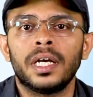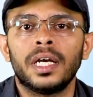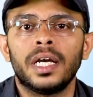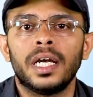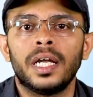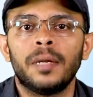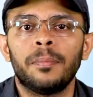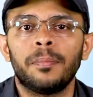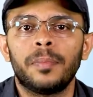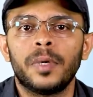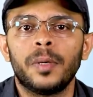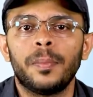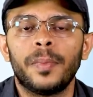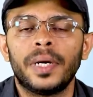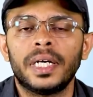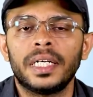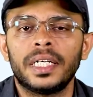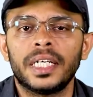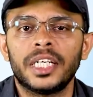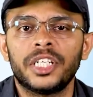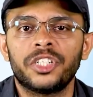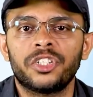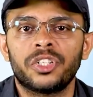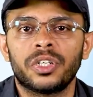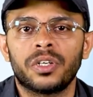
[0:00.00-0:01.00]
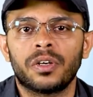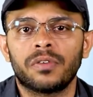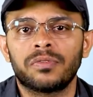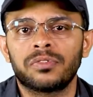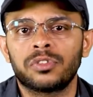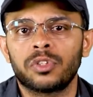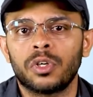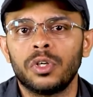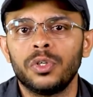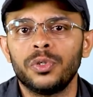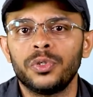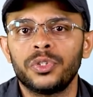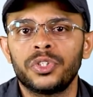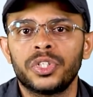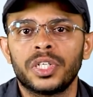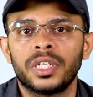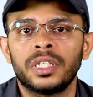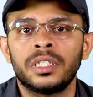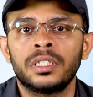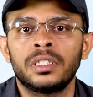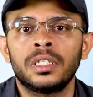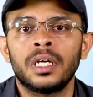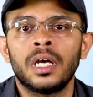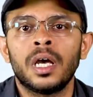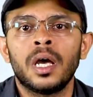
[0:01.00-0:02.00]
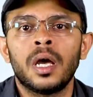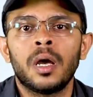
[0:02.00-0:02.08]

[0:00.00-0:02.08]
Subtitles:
implementation of solutions,